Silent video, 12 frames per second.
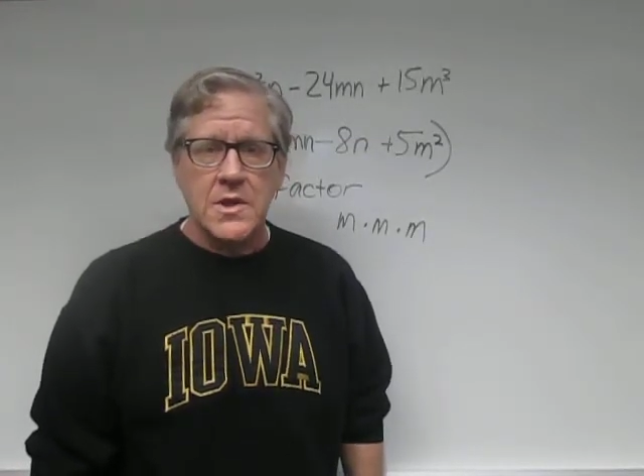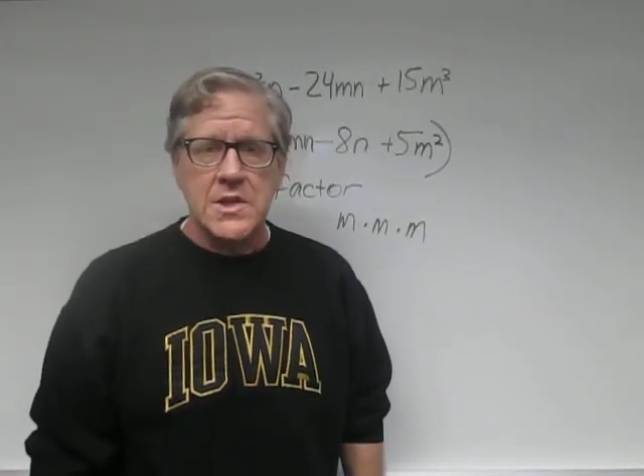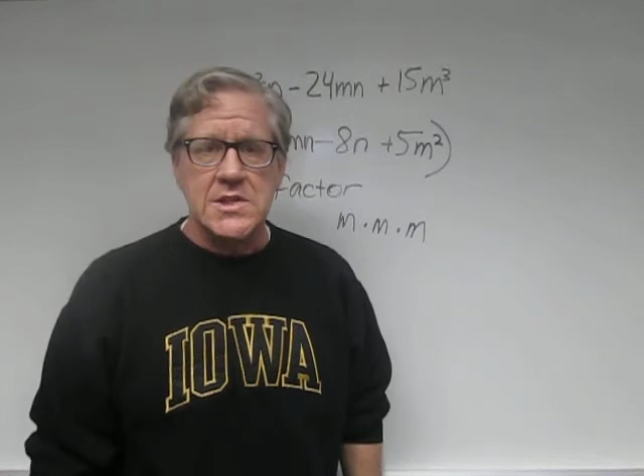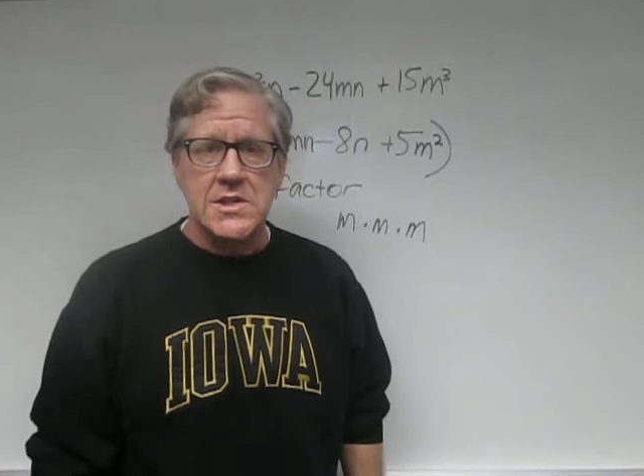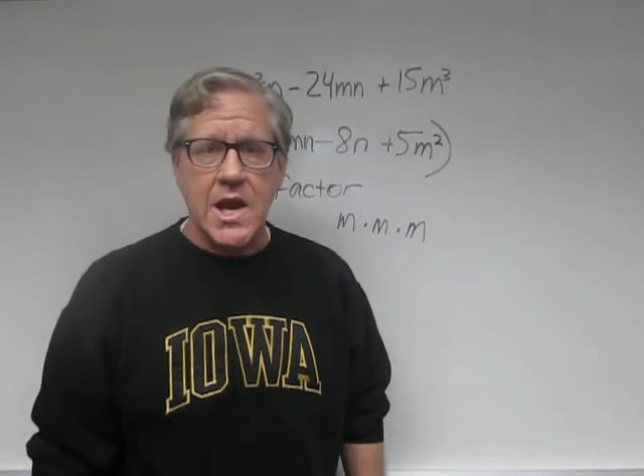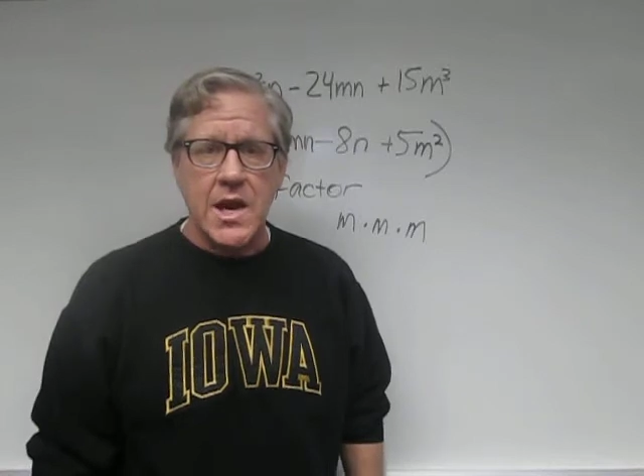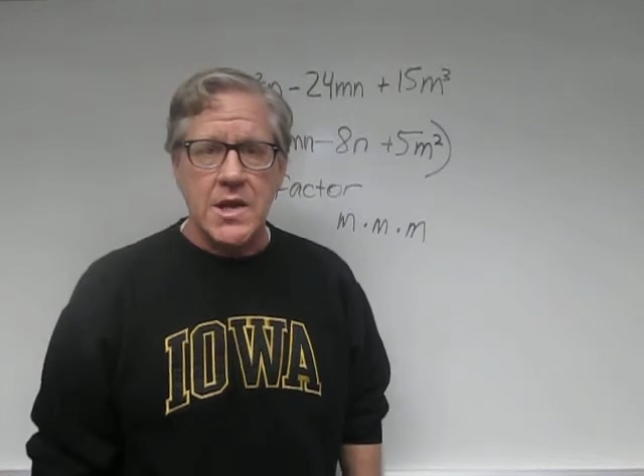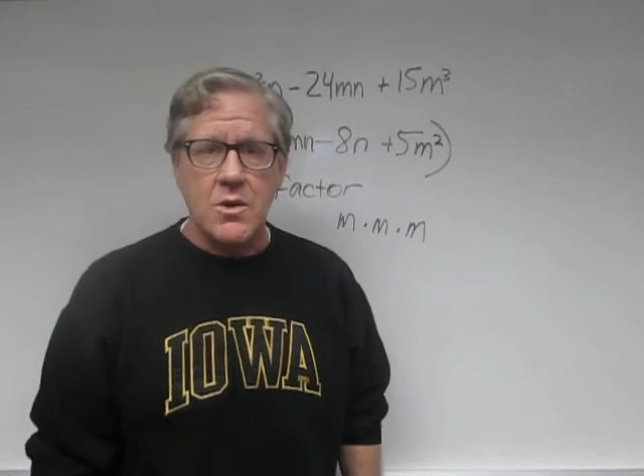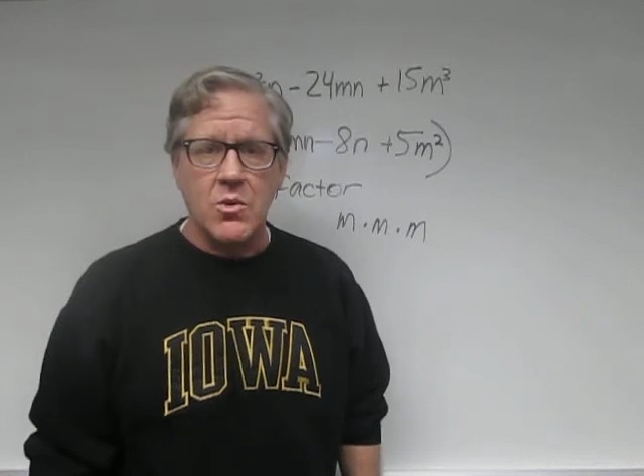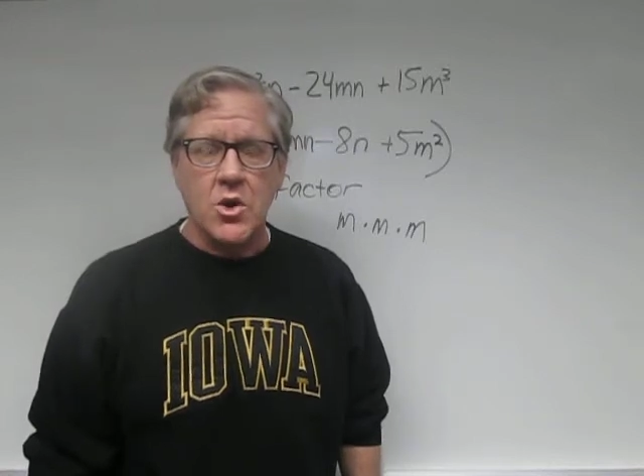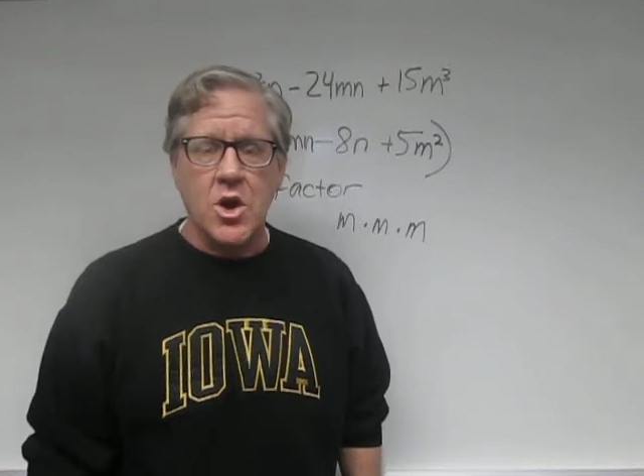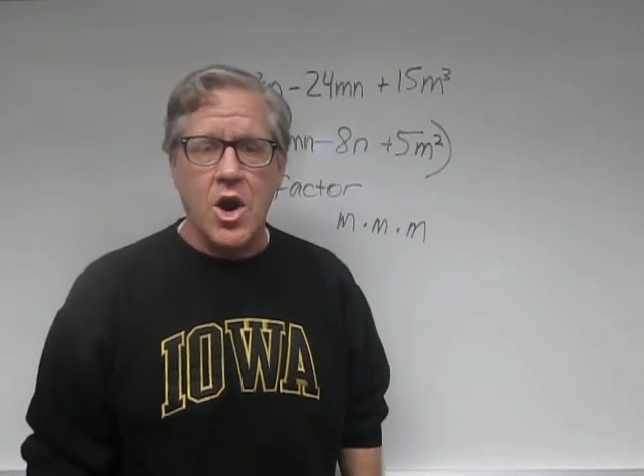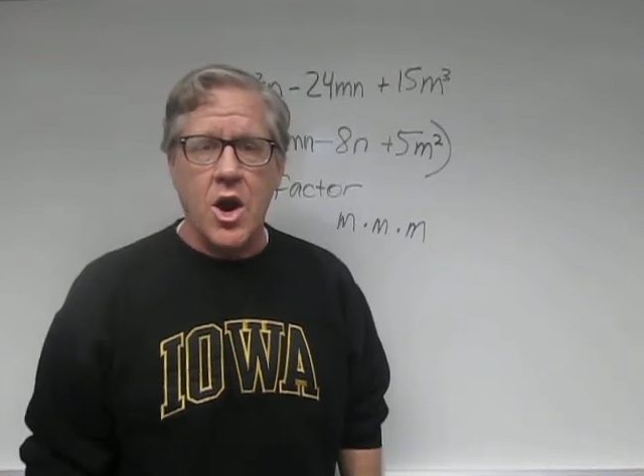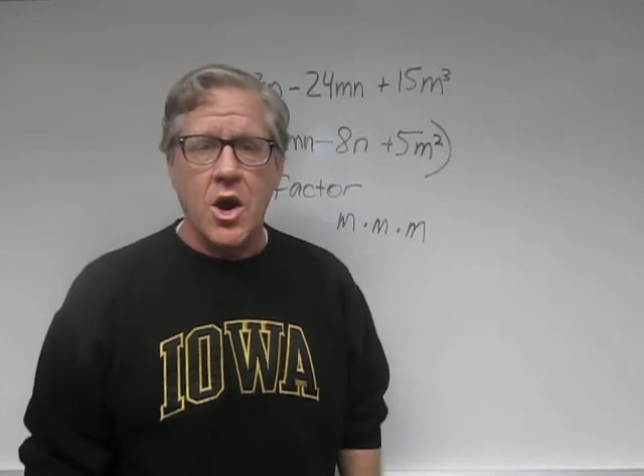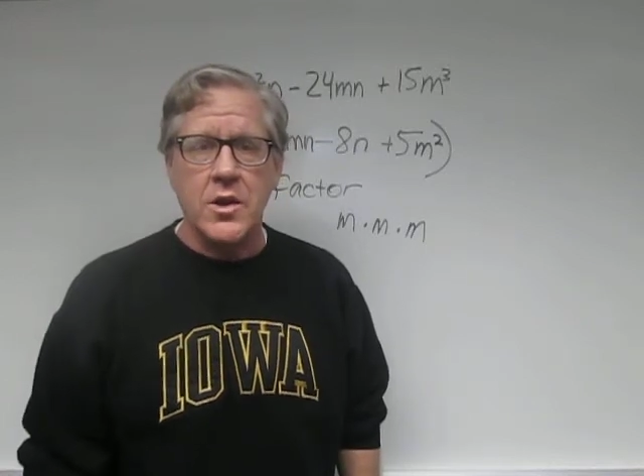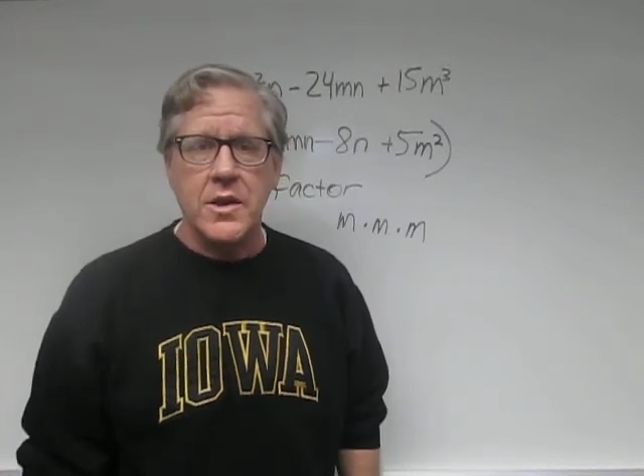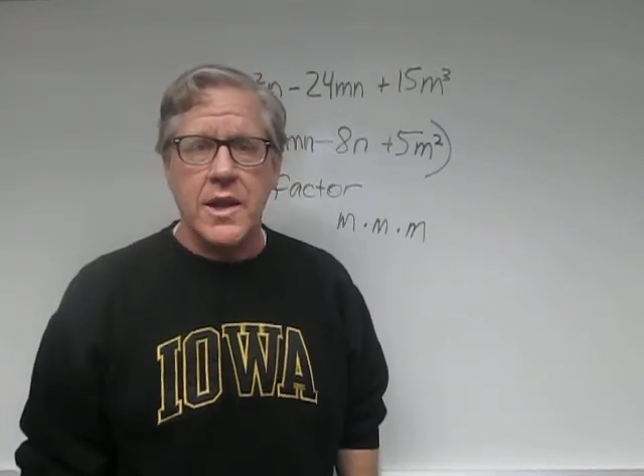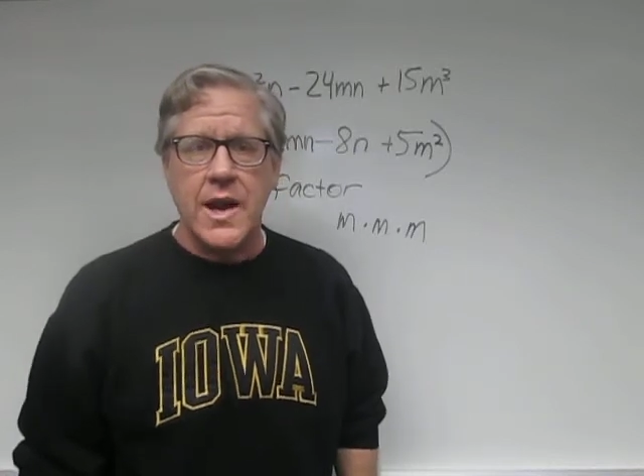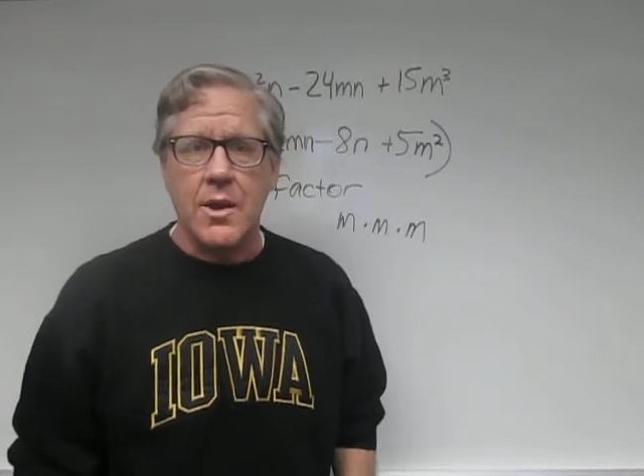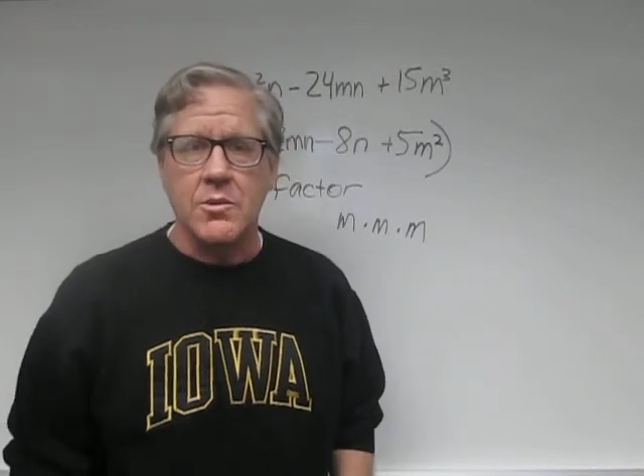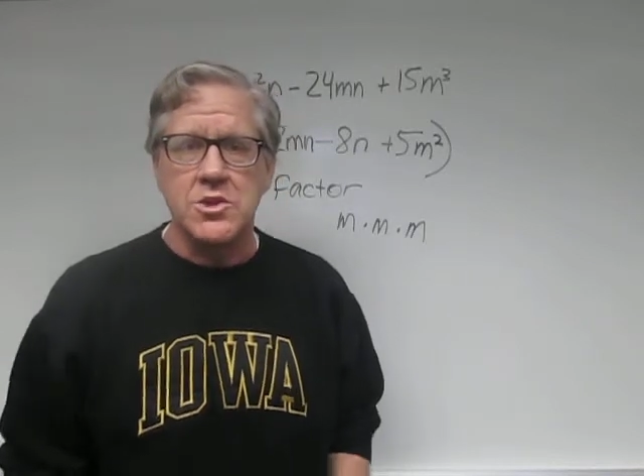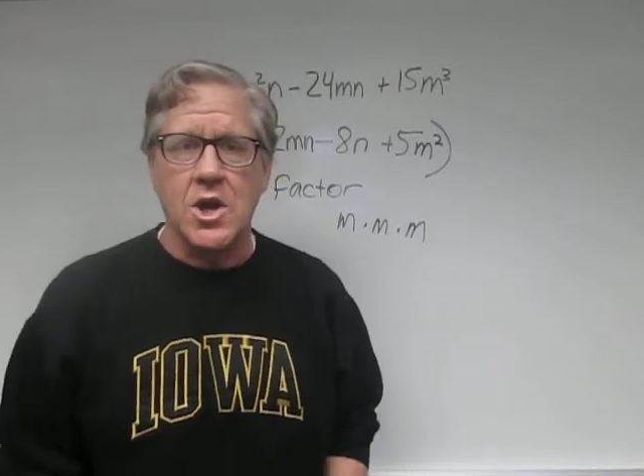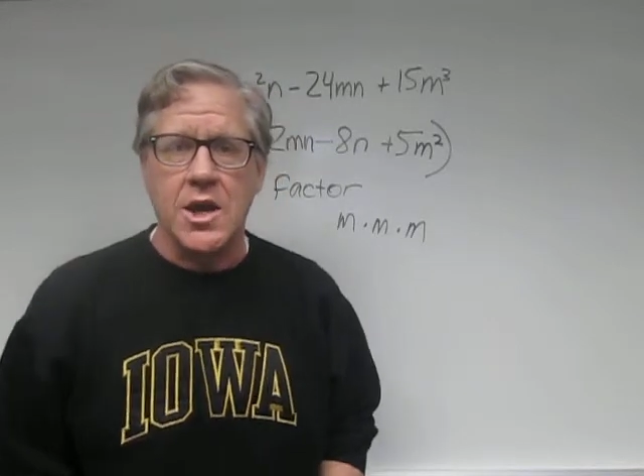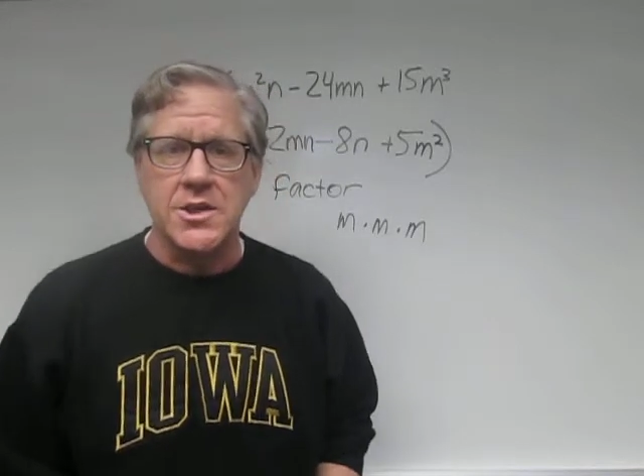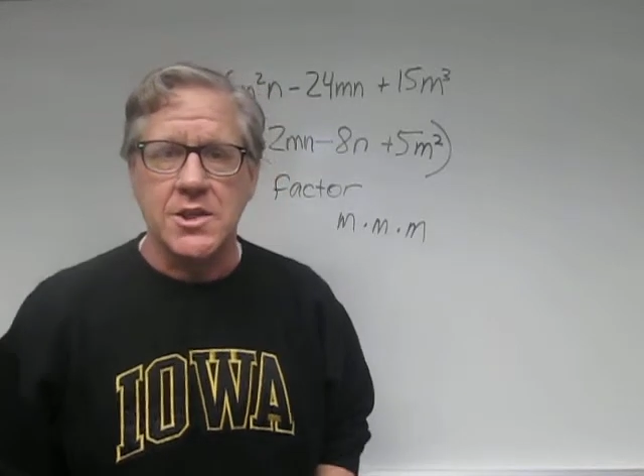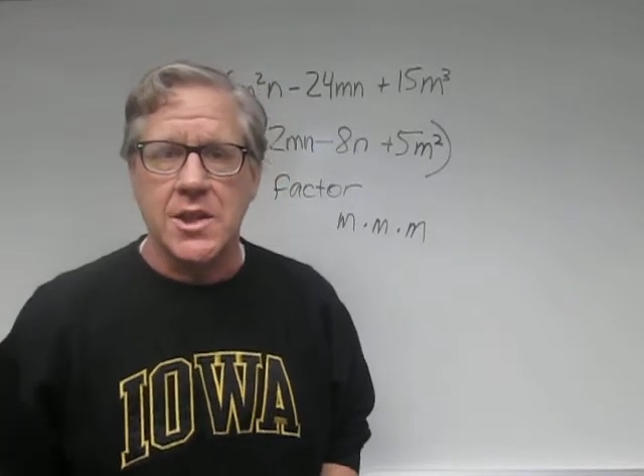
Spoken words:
Study, work hard, and I will talk to you